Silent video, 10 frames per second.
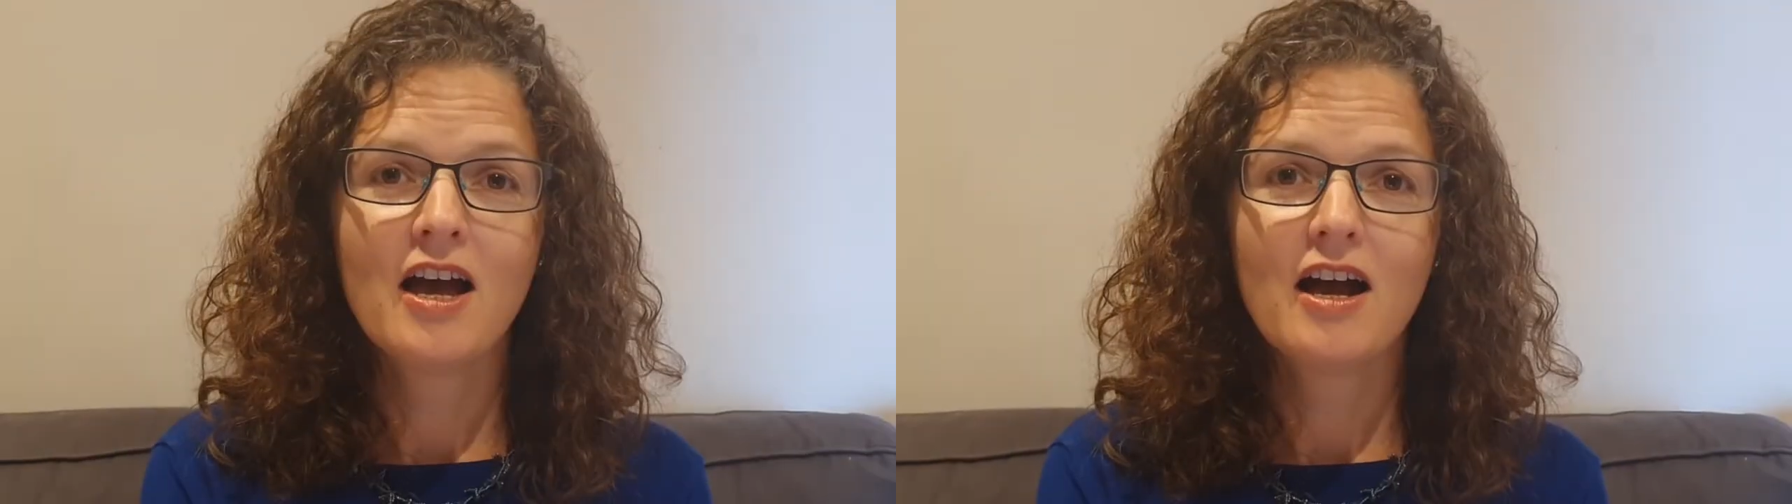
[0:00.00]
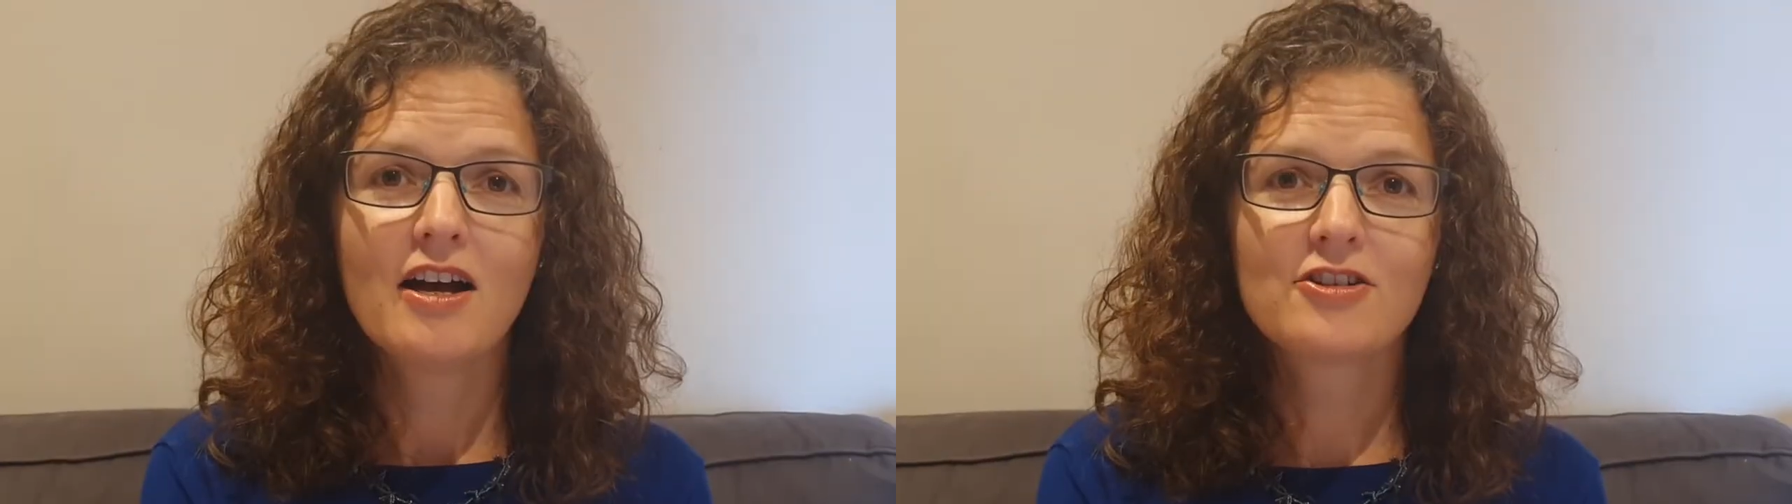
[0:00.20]

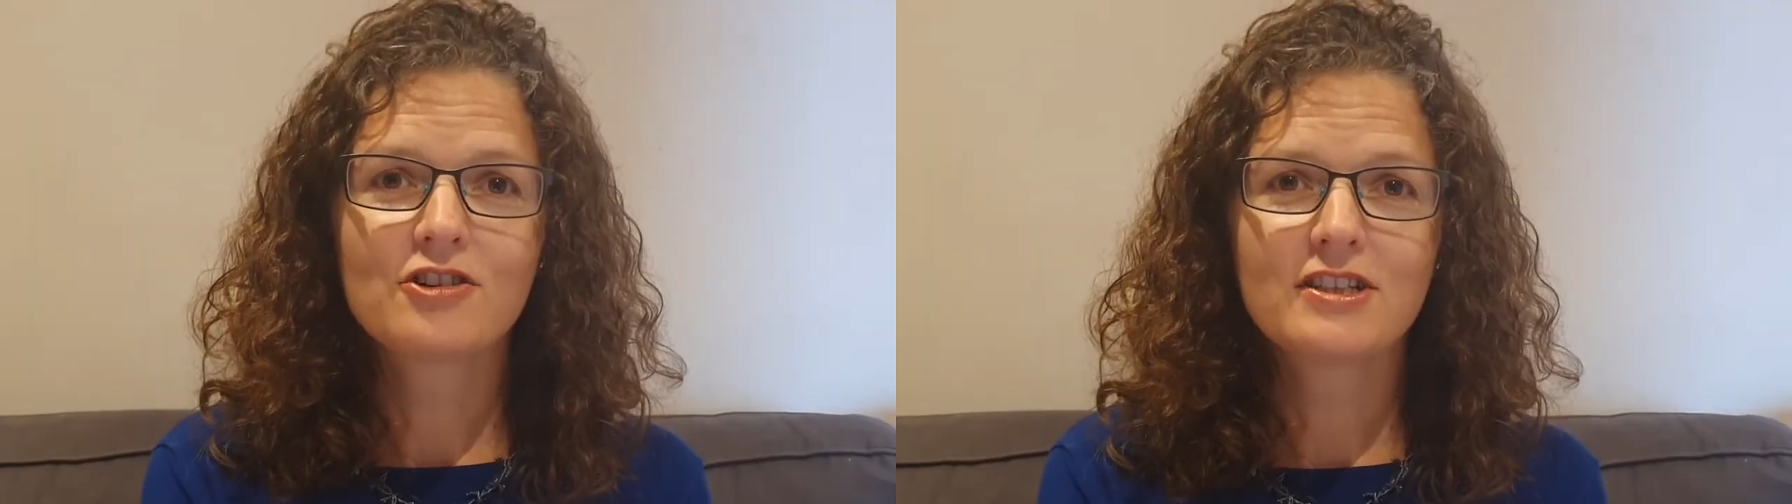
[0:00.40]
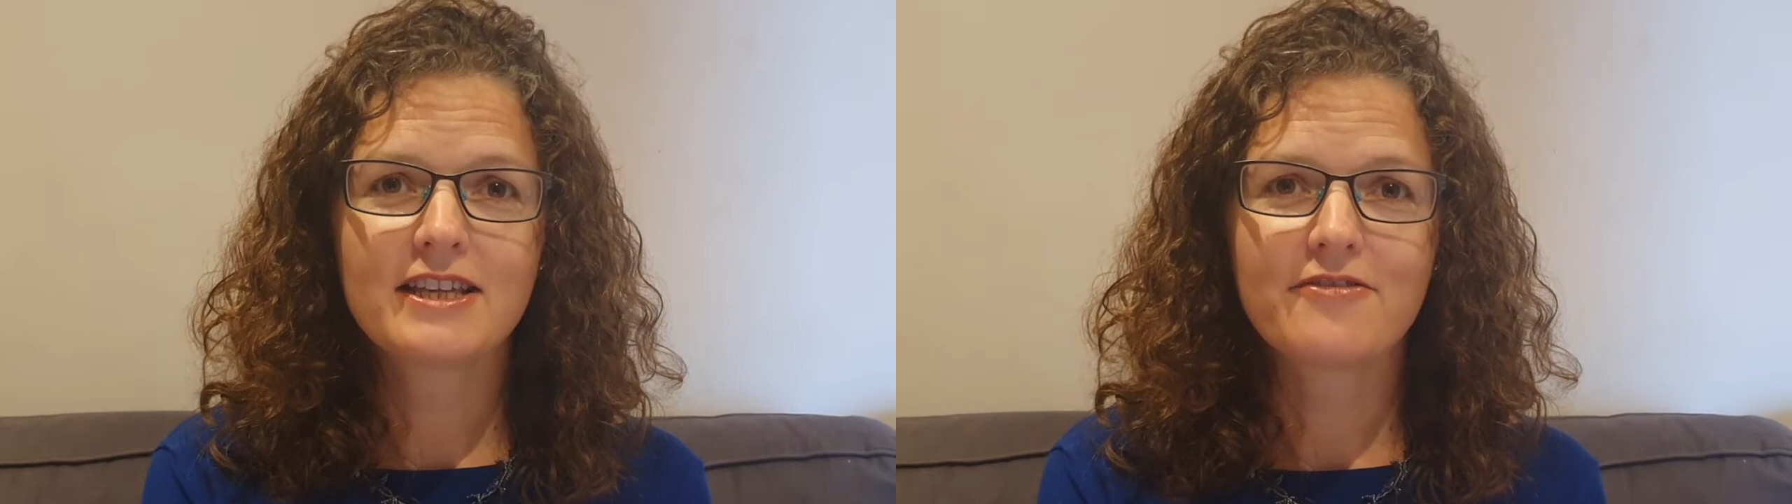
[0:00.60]

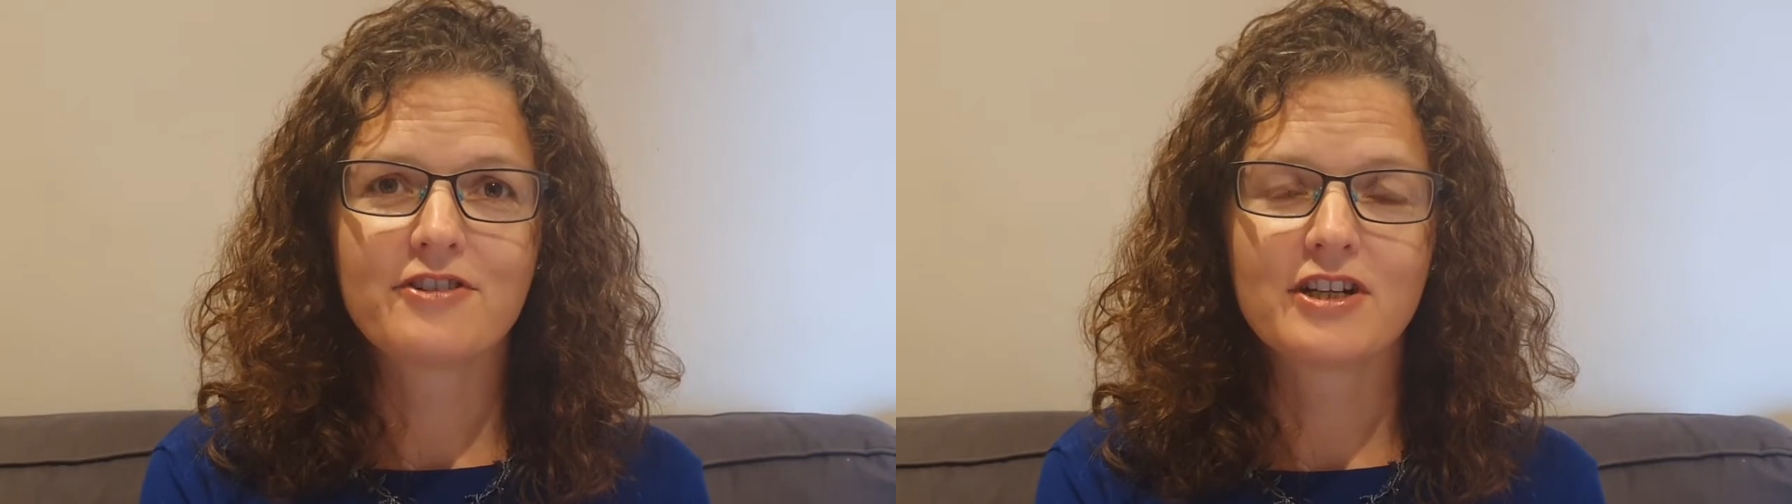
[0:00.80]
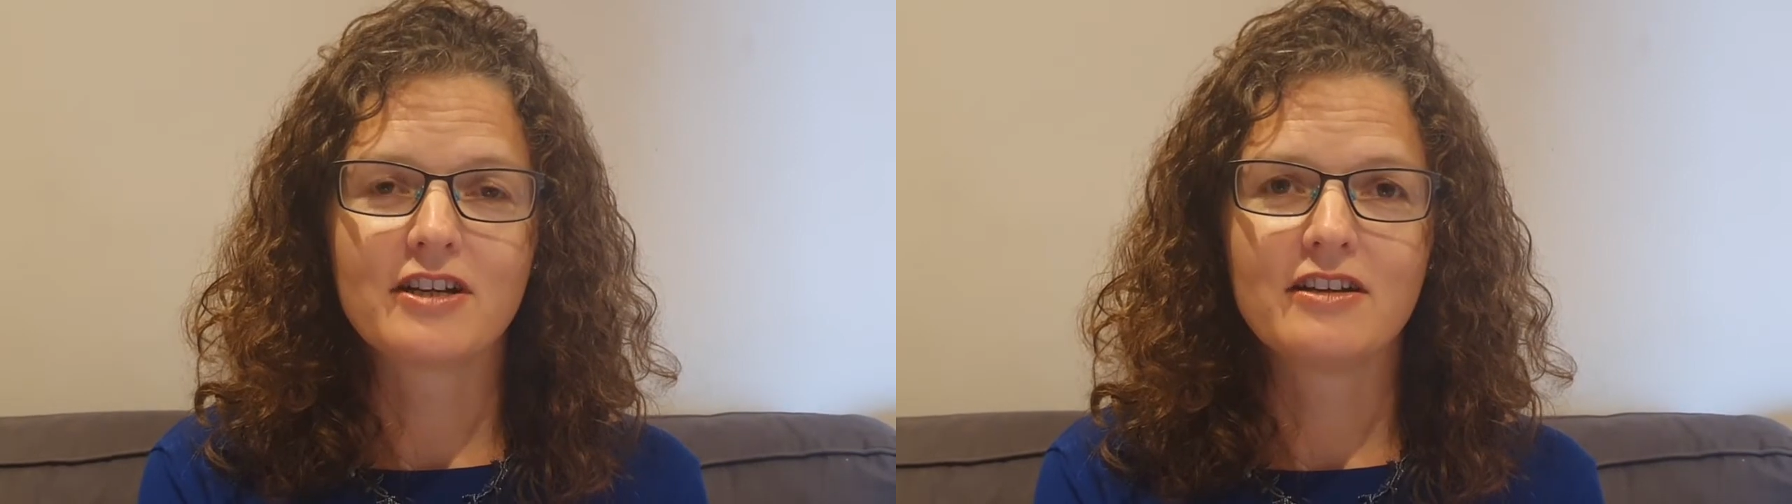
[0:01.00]
Across
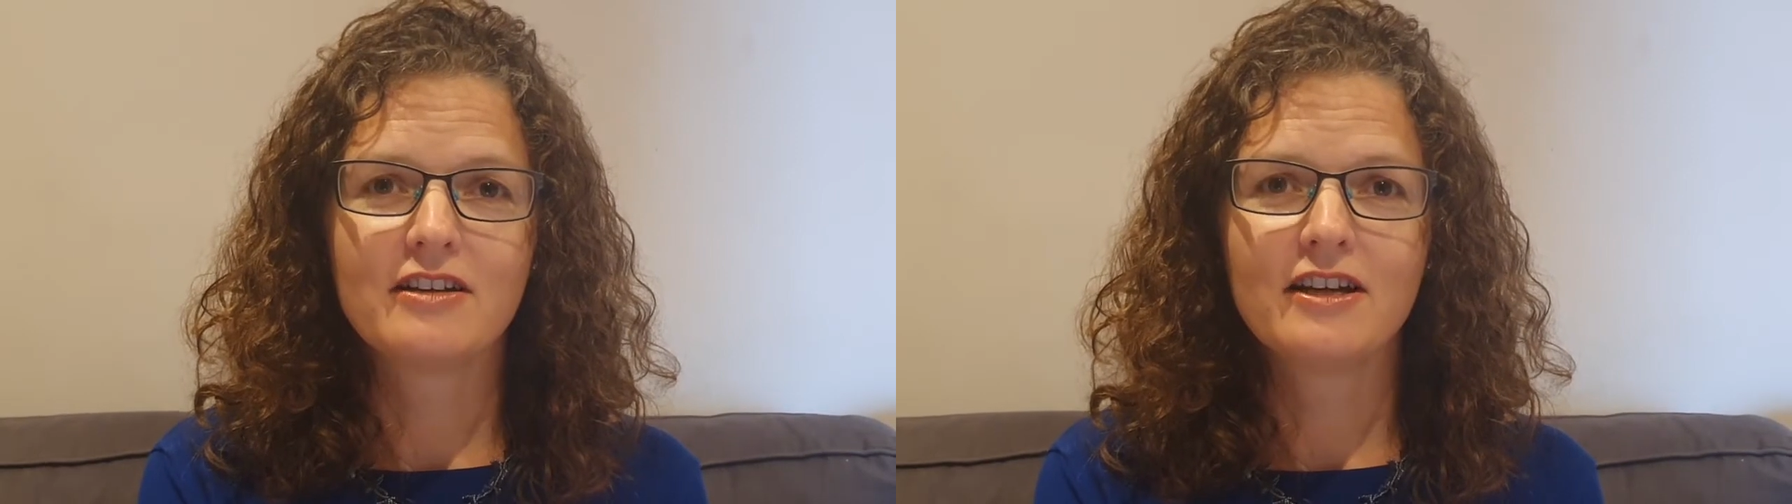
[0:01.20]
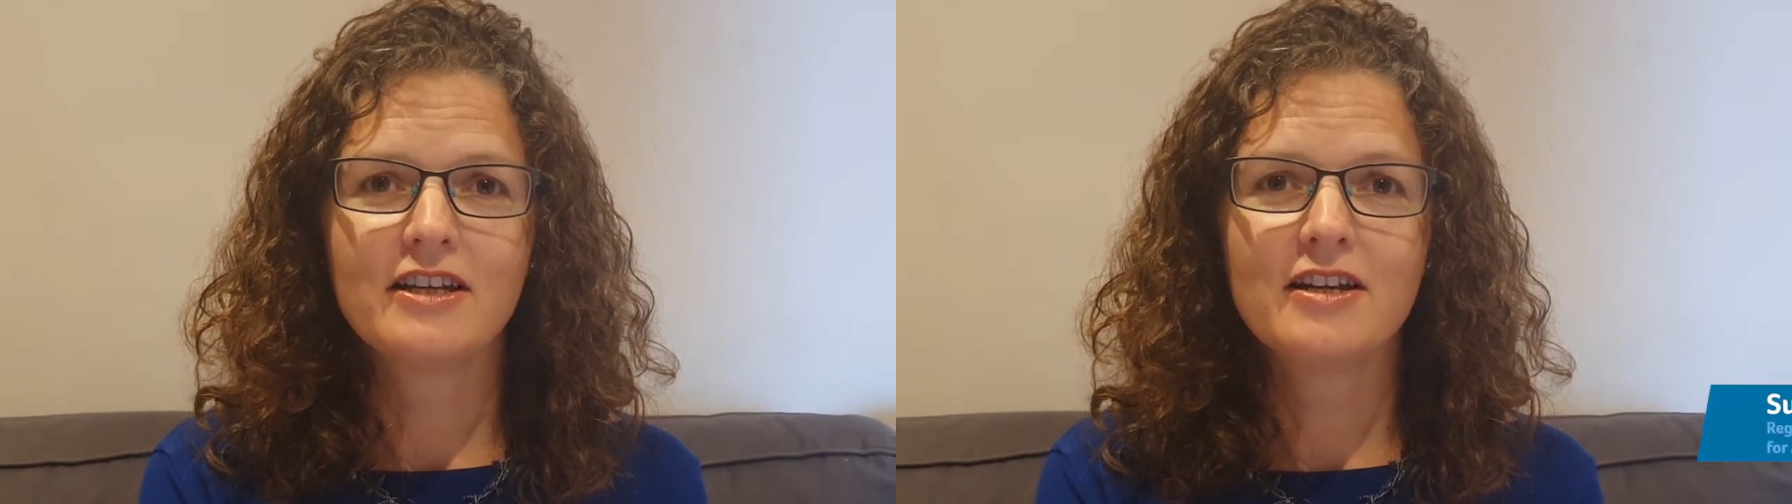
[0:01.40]
Africa,
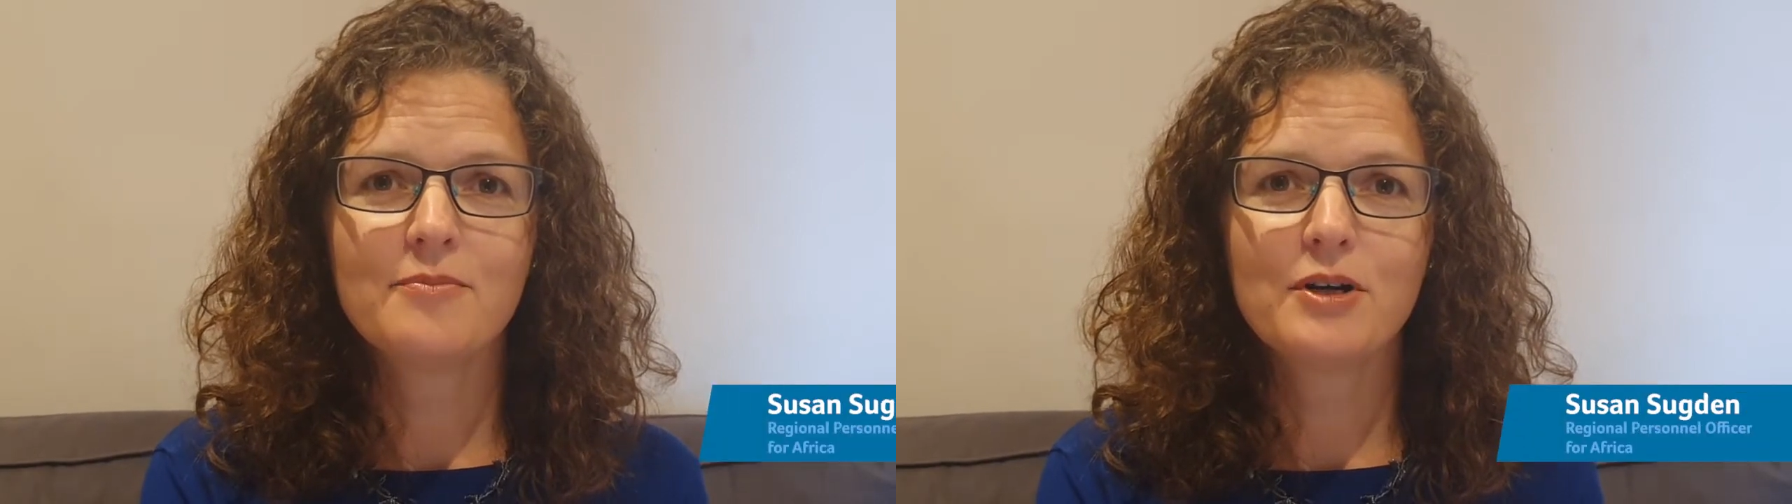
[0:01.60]
a number